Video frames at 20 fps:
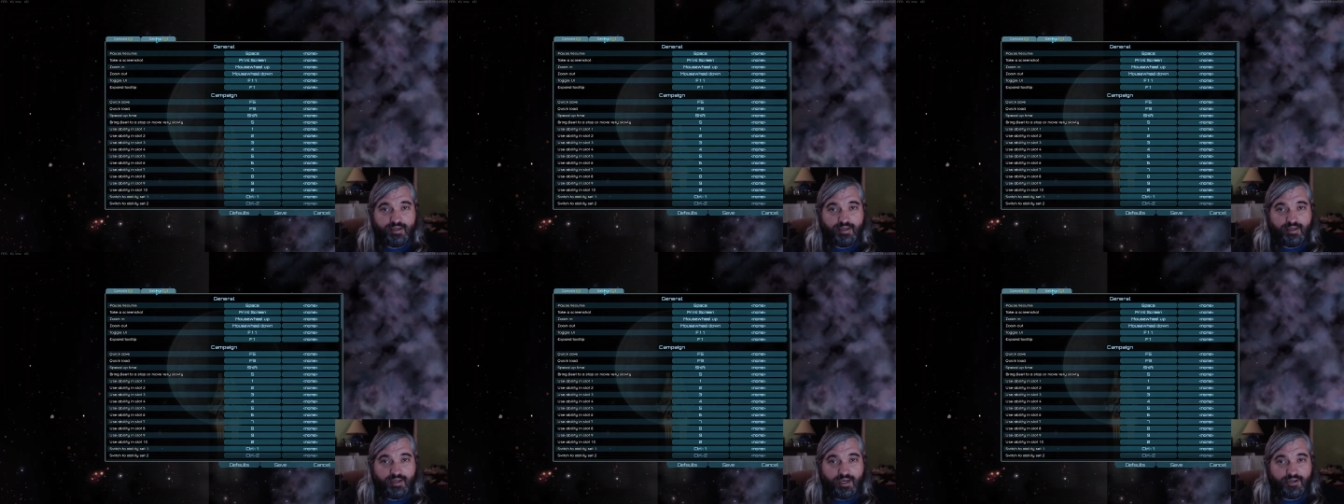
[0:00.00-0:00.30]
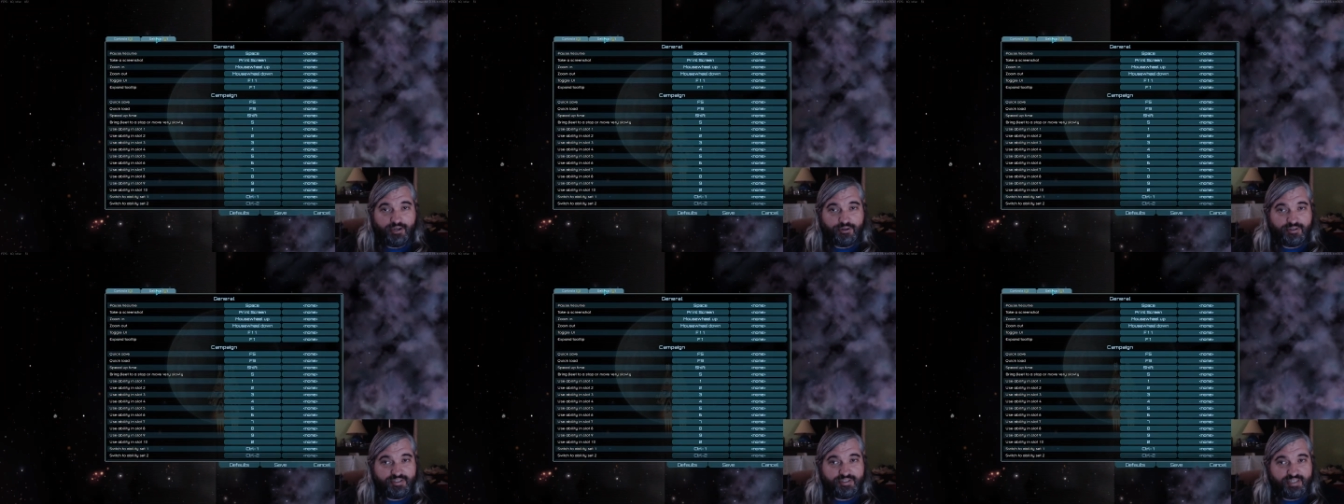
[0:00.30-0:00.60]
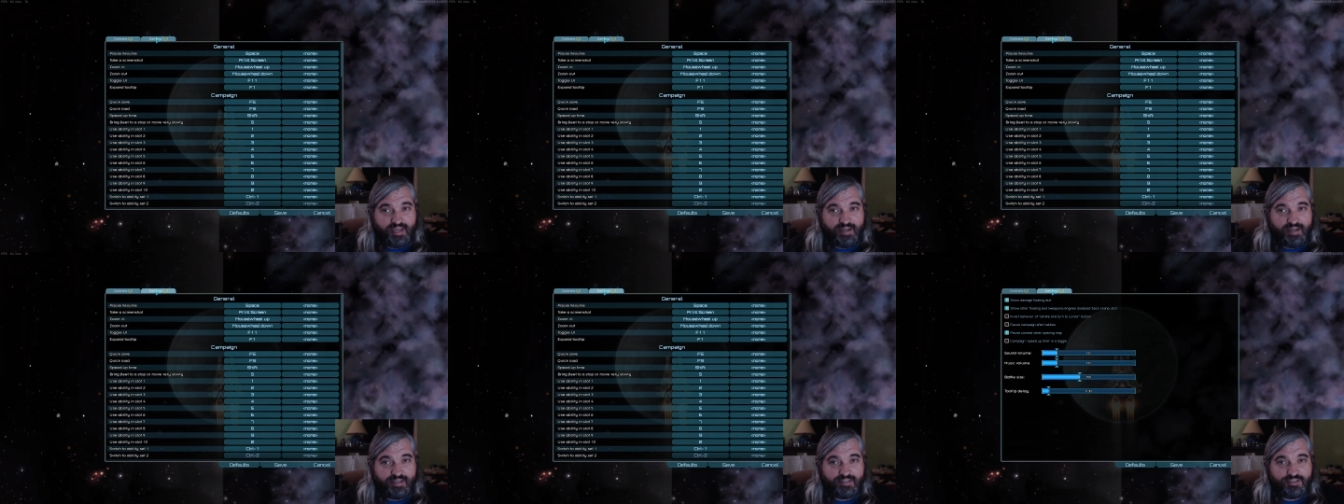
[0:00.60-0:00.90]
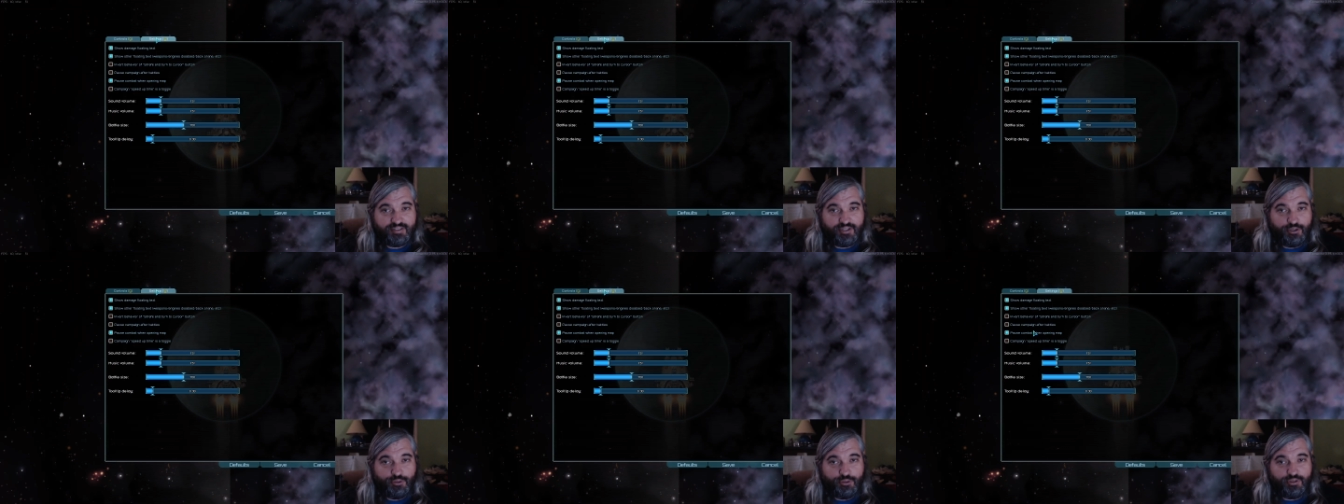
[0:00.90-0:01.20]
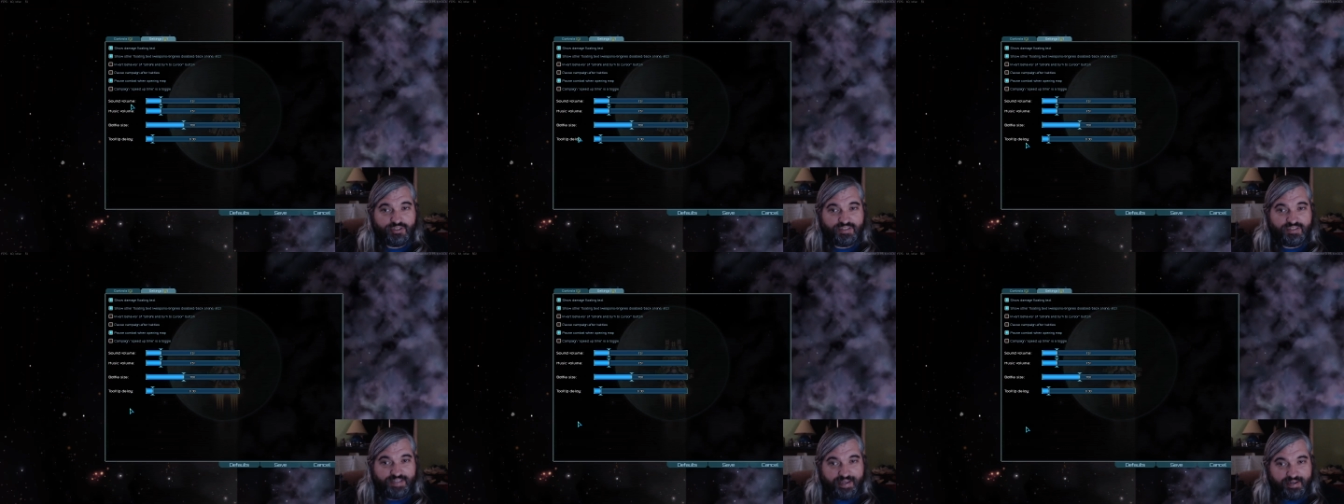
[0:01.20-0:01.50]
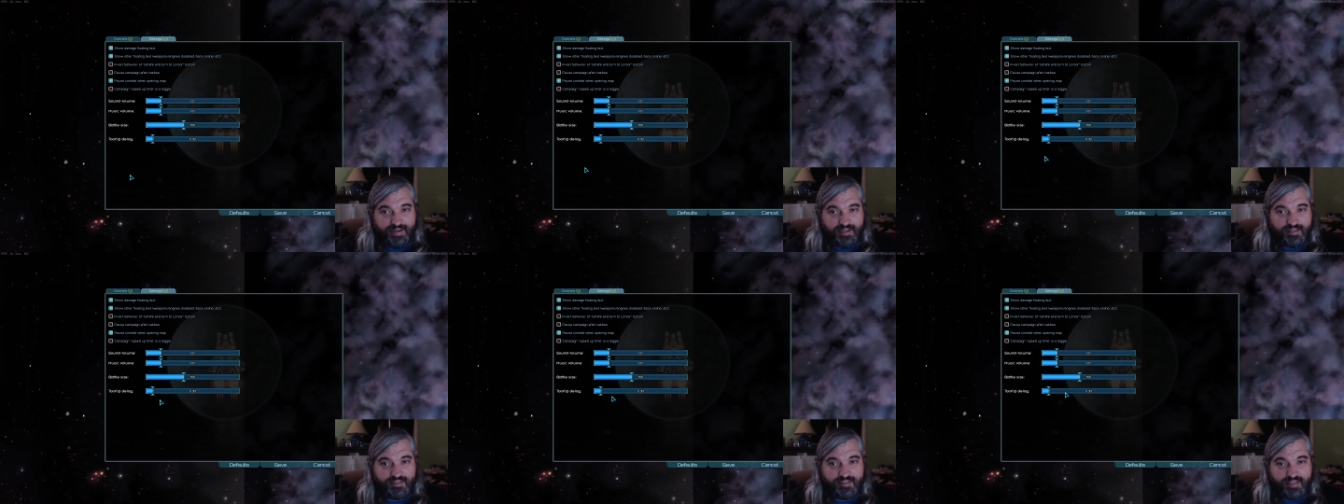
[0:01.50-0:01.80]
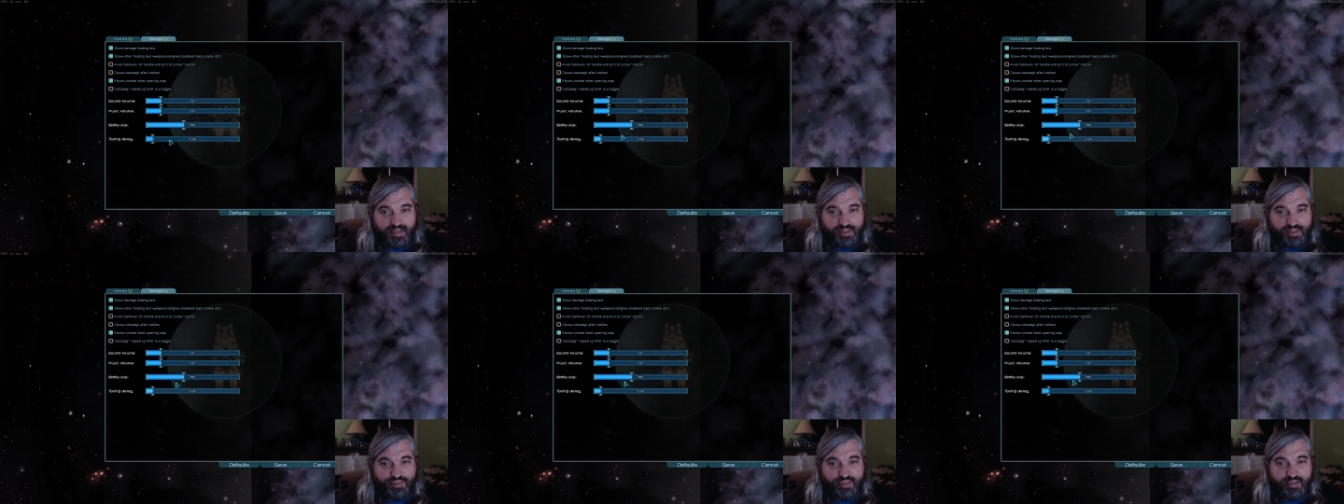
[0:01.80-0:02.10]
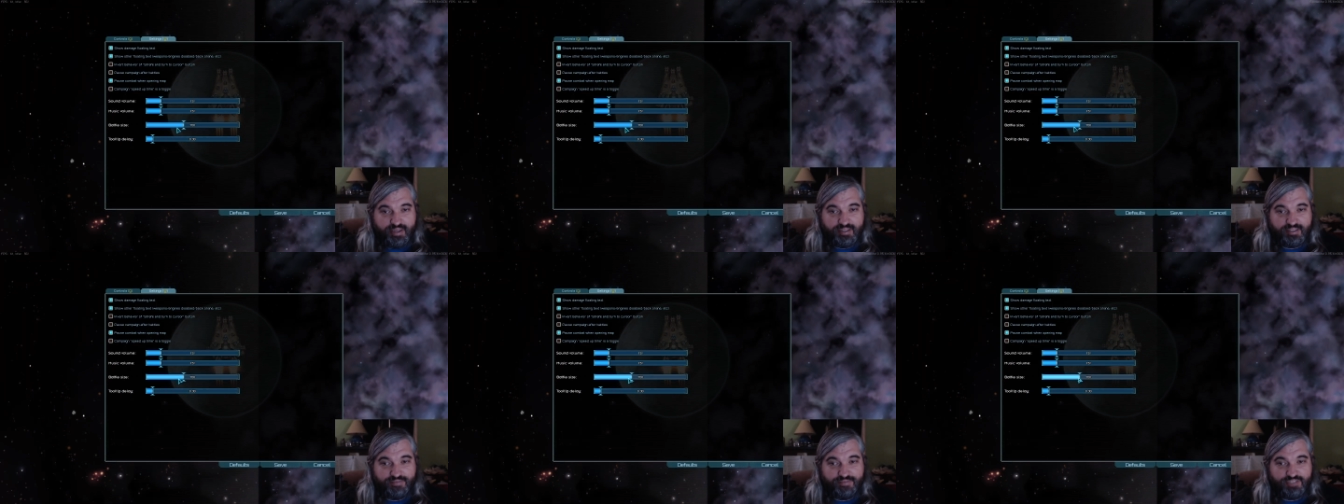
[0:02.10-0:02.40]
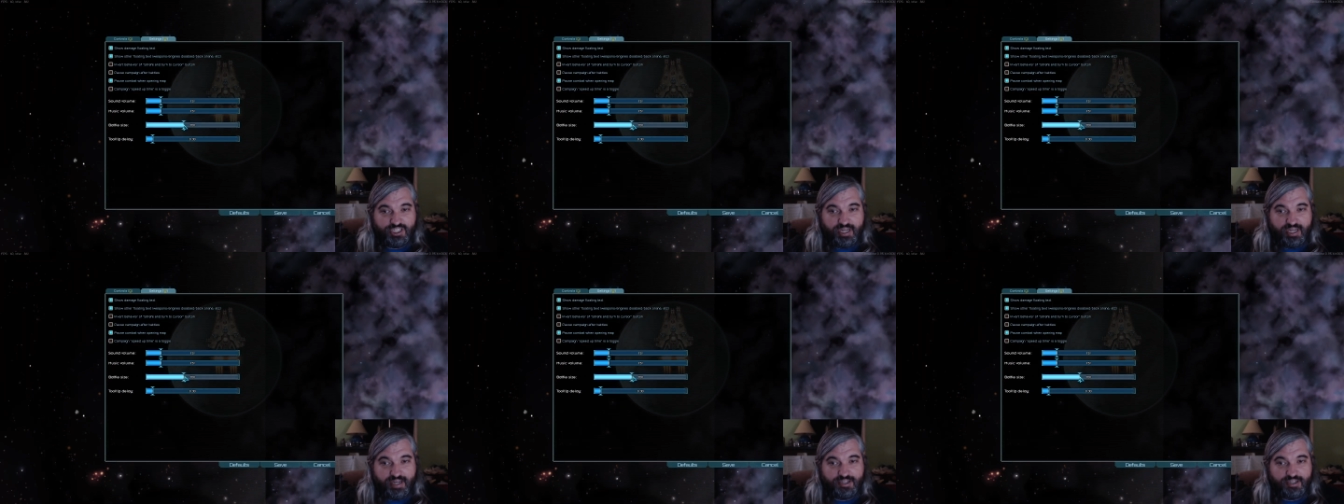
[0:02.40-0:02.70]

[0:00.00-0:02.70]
under settings, go to settings, and things have changed.